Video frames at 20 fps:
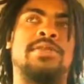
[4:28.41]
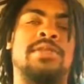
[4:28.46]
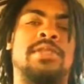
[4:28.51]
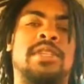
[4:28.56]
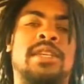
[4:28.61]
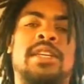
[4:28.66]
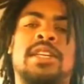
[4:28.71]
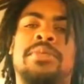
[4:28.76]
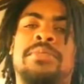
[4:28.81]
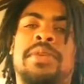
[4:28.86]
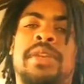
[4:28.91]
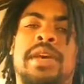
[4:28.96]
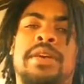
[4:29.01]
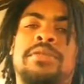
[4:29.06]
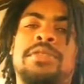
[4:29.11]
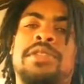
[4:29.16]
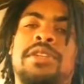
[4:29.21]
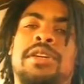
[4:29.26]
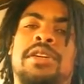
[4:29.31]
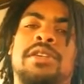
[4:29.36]
You seen them and they
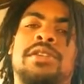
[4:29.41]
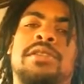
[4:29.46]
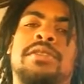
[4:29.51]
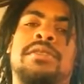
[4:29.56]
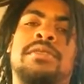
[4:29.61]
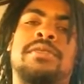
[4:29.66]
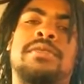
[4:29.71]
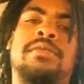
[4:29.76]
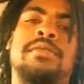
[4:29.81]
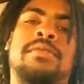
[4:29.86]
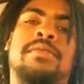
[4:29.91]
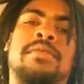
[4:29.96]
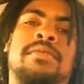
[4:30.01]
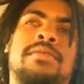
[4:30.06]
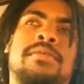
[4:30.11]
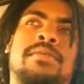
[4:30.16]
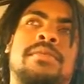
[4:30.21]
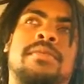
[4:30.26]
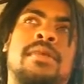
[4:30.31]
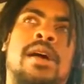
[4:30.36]
was gone.
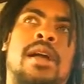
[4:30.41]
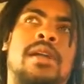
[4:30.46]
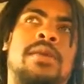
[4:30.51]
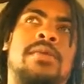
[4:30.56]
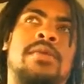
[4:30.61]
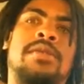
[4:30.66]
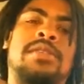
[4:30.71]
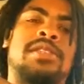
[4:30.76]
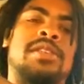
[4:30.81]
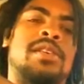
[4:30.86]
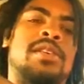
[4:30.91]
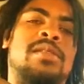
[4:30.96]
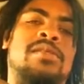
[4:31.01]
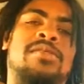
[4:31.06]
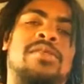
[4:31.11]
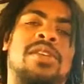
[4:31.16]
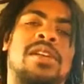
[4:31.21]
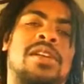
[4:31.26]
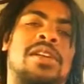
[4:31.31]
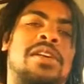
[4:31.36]
Probably won't see them
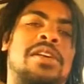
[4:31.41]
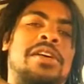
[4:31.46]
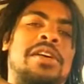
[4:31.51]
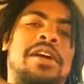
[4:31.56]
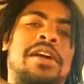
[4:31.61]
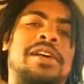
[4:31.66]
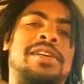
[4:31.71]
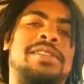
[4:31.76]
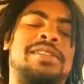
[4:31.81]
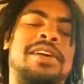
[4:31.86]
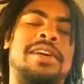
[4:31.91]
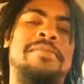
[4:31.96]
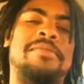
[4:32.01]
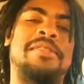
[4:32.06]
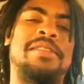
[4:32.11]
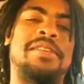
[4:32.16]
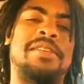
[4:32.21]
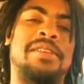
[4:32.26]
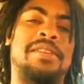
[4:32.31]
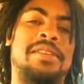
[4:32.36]
for a long ass time
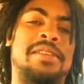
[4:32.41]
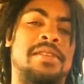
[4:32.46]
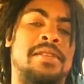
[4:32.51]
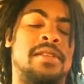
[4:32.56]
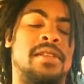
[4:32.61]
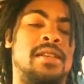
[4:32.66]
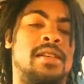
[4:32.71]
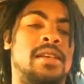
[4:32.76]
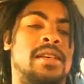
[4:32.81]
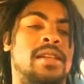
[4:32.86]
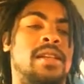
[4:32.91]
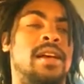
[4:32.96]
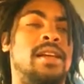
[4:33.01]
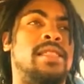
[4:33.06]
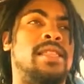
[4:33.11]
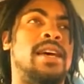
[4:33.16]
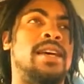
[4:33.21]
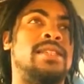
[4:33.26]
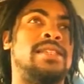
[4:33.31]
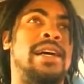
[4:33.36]
again. Like
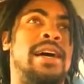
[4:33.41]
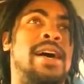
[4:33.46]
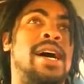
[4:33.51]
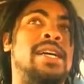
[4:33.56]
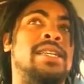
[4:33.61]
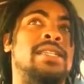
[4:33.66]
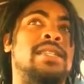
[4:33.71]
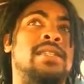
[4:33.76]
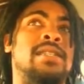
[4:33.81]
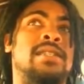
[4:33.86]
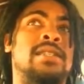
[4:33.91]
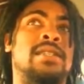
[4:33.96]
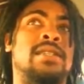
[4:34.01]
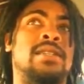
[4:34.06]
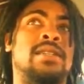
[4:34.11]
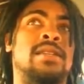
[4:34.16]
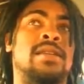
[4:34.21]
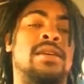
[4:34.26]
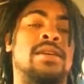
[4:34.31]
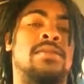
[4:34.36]
that's how I see
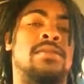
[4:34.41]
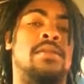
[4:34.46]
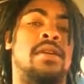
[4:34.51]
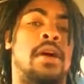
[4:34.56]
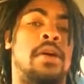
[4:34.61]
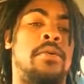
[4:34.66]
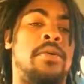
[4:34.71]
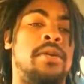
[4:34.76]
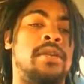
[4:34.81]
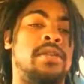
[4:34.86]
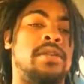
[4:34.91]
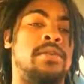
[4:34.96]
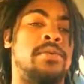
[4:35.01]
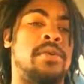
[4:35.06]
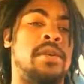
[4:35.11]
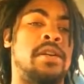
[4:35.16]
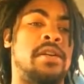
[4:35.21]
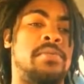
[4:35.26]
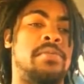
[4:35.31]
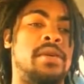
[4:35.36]
shit. When I run into
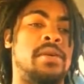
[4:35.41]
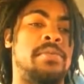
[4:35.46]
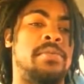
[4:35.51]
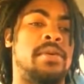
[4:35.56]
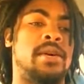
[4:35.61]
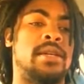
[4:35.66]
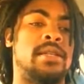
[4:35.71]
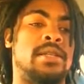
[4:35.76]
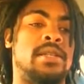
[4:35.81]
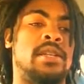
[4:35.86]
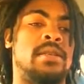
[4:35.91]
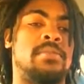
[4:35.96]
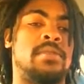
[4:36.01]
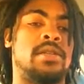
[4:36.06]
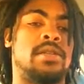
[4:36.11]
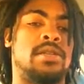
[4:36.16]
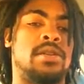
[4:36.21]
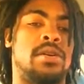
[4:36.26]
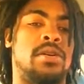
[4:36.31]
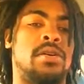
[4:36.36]
random people, I see them
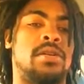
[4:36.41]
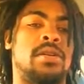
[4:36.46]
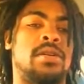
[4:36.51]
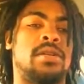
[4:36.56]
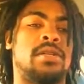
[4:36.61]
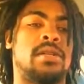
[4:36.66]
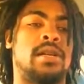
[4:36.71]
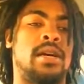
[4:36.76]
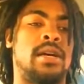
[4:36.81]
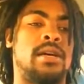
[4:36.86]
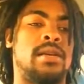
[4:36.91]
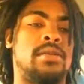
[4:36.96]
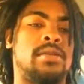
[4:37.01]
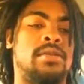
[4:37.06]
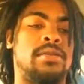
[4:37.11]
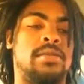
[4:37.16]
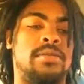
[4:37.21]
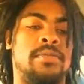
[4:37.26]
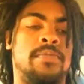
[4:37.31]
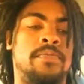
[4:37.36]
as stars. Like,
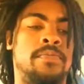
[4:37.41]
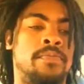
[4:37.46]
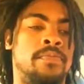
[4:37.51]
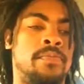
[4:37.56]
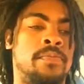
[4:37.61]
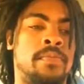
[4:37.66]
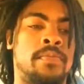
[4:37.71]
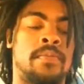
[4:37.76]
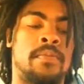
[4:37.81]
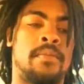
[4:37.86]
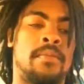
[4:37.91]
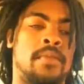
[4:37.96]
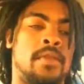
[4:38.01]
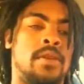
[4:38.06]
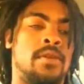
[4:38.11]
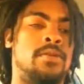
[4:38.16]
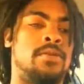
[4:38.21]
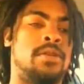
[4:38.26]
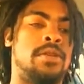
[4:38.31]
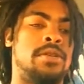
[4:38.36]
or
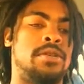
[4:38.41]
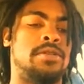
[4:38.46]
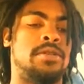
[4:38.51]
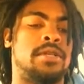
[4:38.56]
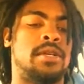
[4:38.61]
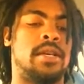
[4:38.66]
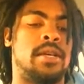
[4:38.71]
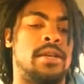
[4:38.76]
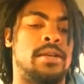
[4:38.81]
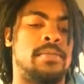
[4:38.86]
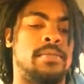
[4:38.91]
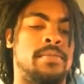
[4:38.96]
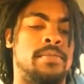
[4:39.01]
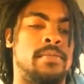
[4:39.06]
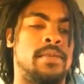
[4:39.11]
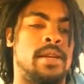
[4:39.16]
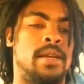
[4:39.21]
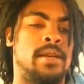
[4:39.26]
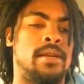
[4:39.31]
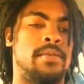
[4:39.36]
what do you say?
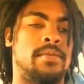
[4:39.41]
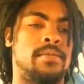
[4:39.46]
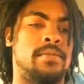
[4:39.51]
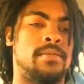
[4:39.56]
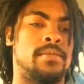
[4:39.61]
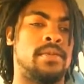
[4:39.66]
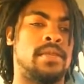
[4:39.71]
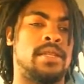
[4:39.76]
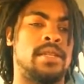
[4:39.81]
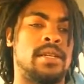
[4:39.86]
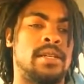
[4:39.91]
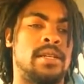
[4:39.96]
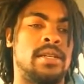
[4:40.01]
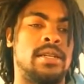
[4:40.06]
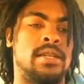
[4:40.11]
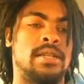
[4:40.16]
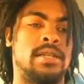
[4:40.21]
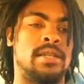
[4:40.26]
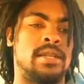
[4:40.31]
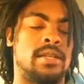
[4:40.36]
Like
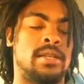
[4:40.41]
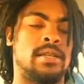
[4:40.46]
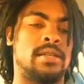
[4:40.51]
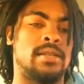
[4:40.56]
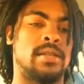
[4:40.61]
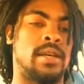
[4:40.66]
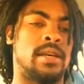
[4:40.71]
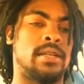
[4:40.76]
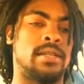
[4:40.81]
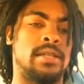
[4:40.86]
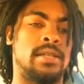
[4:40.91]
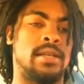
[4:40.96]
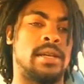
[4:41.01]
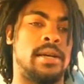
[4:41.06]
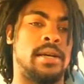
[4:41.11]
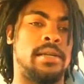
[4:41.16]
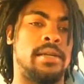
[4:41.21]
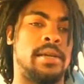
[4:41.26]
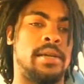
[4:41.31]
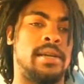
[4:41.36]
suns and like shit
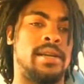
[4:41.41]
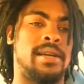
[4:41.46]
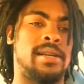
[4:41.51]
like that.